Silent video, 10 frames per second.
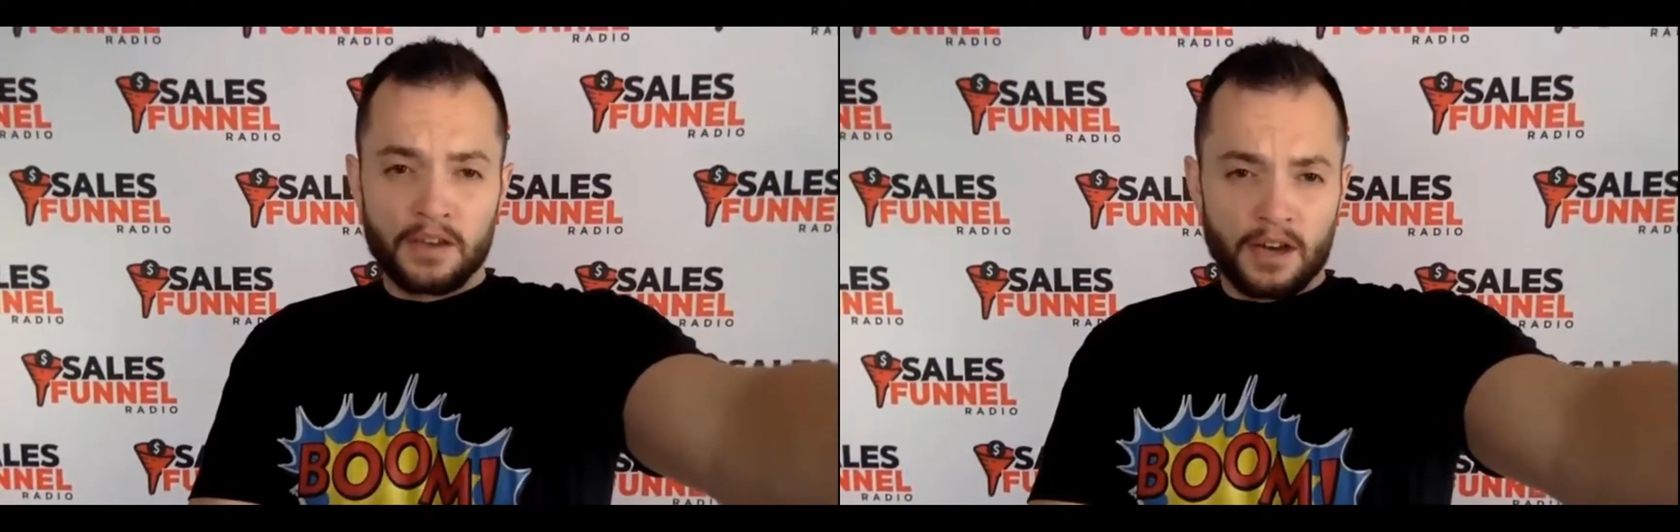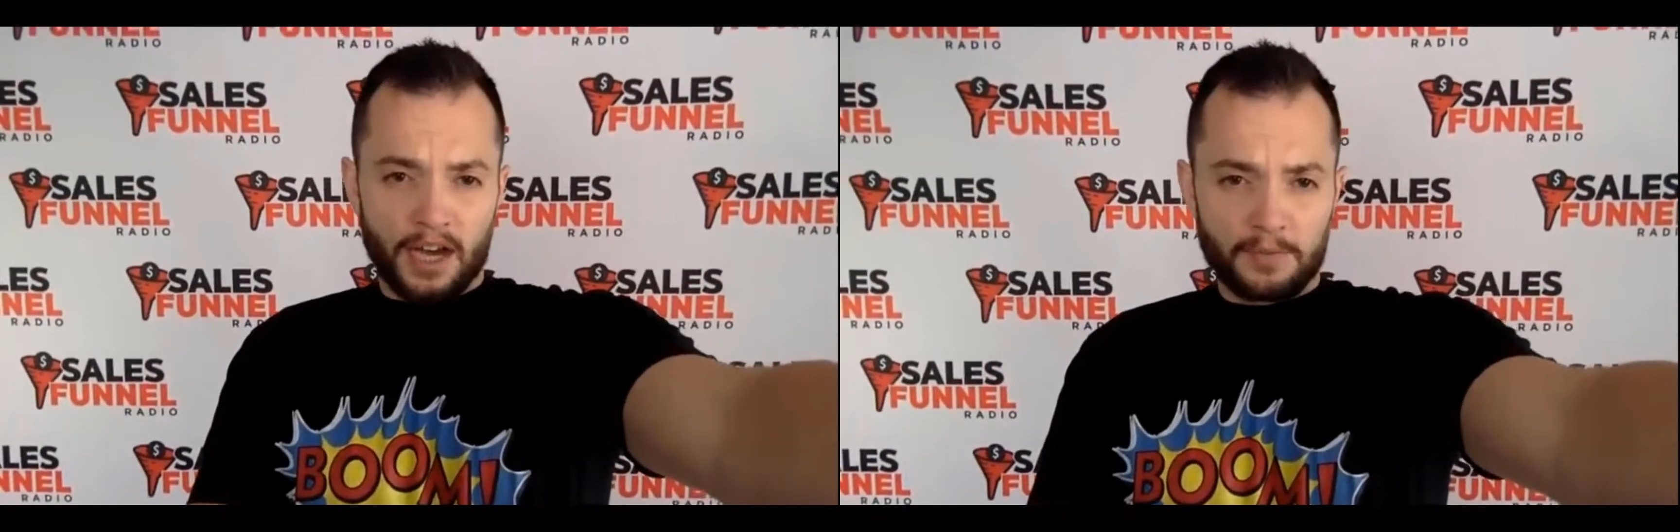
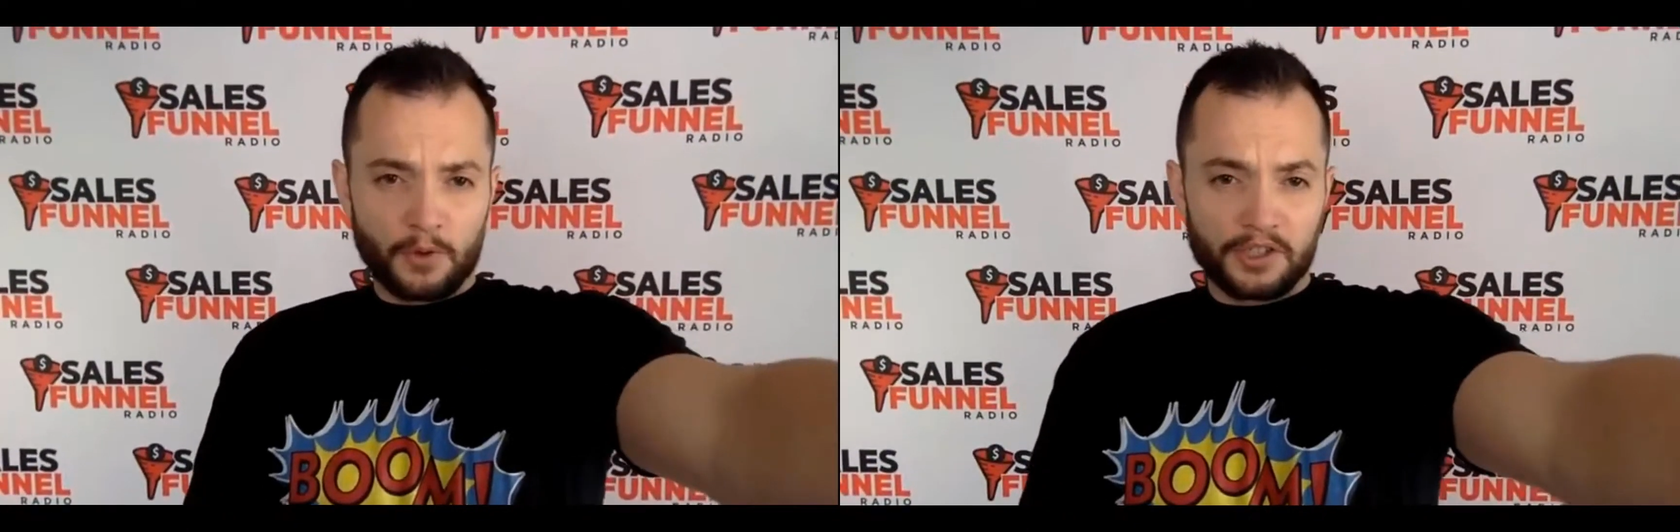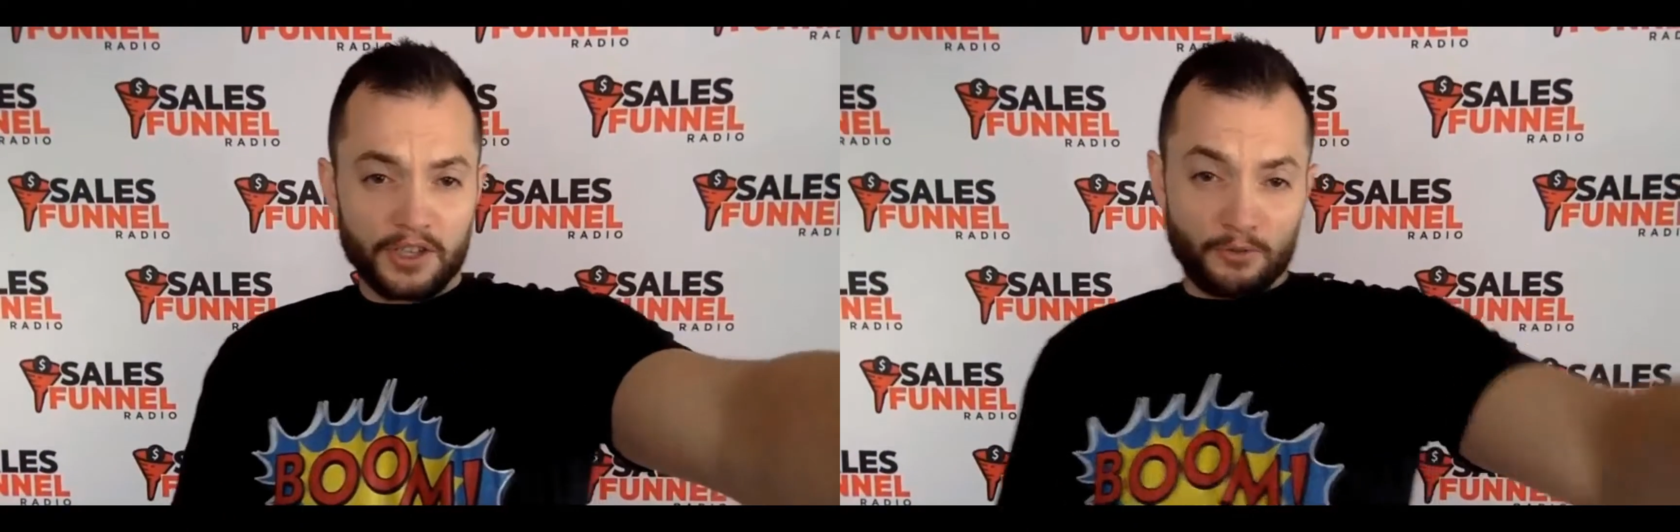I'm
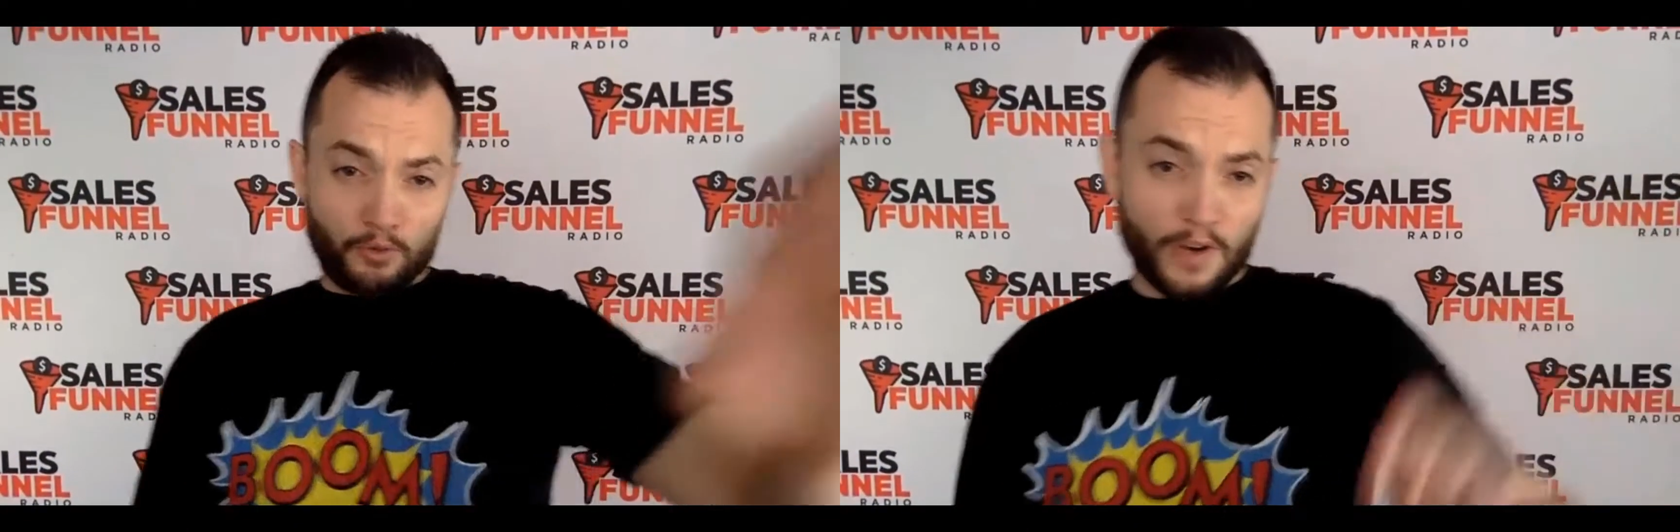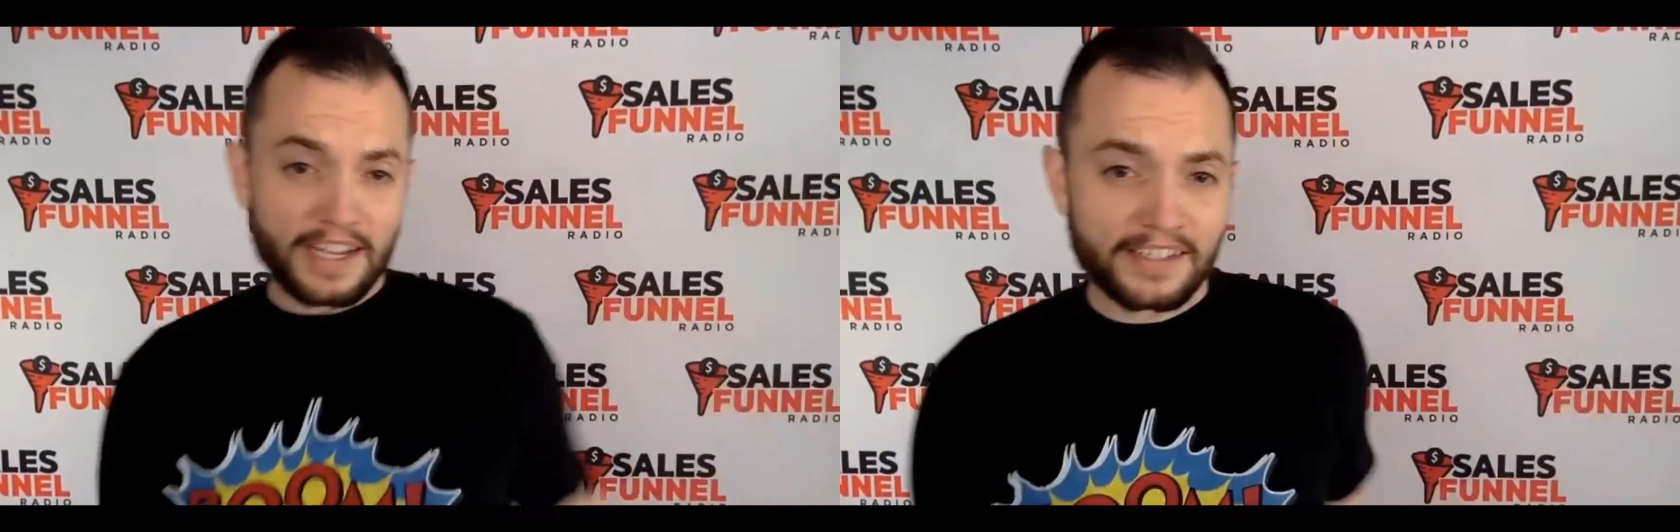going to
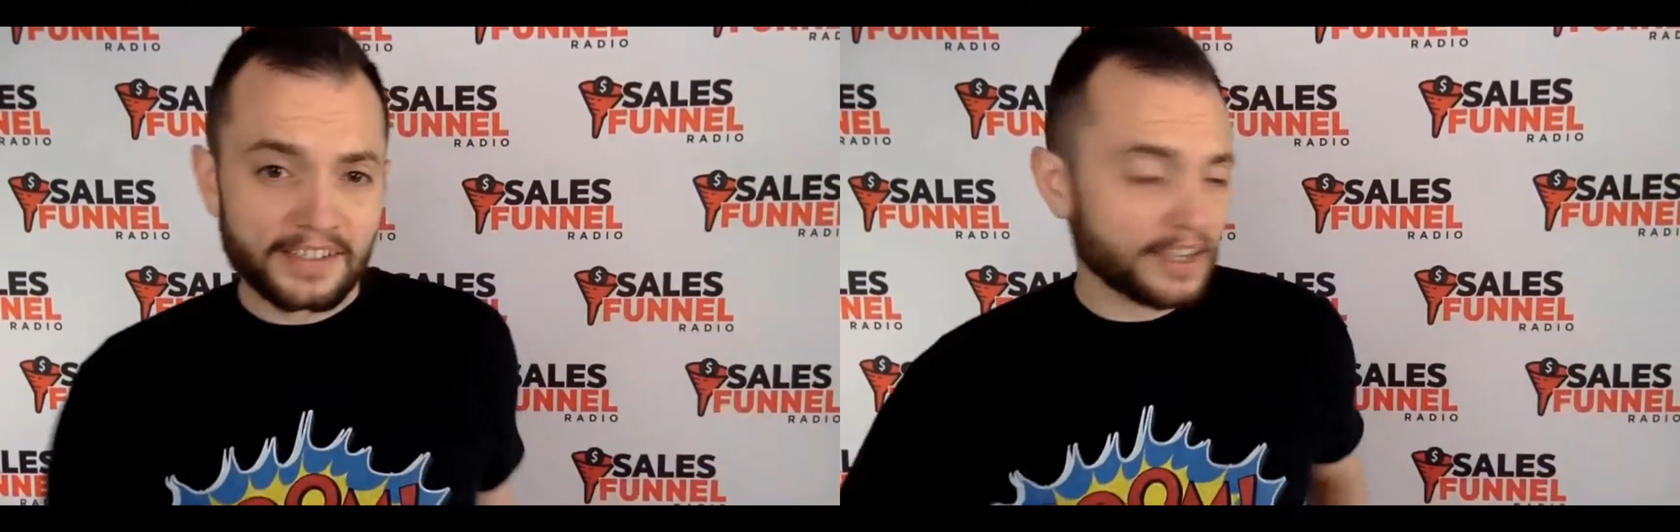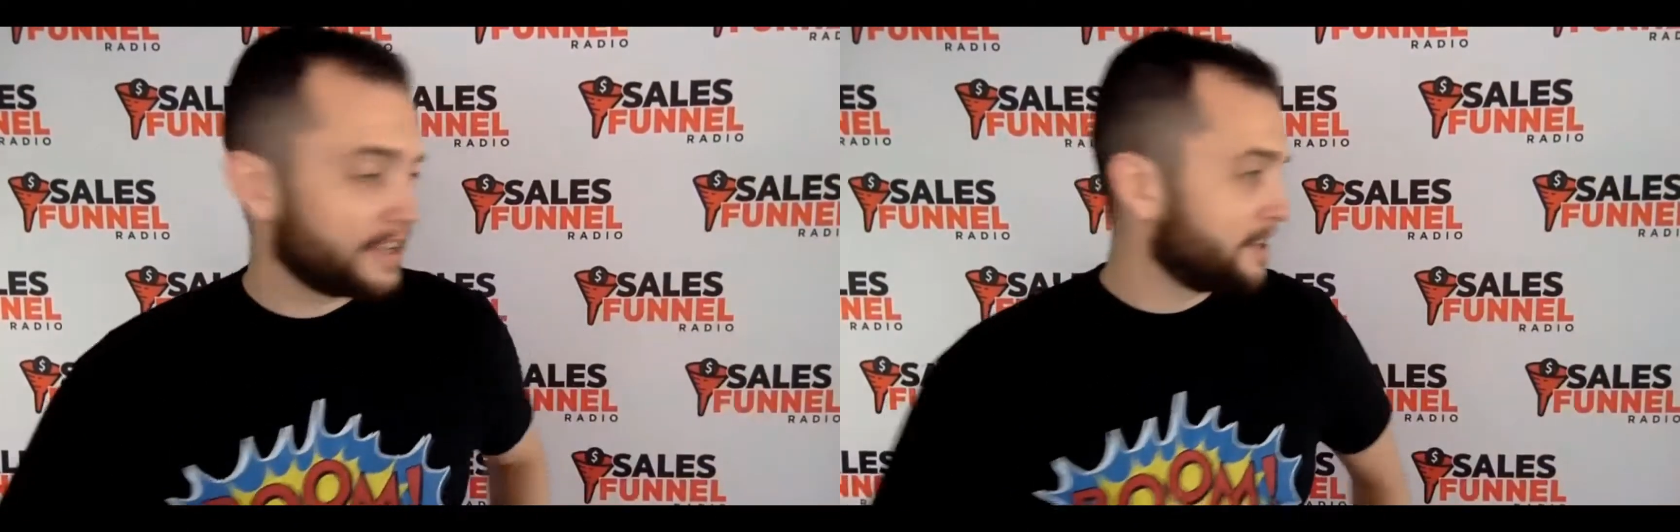erase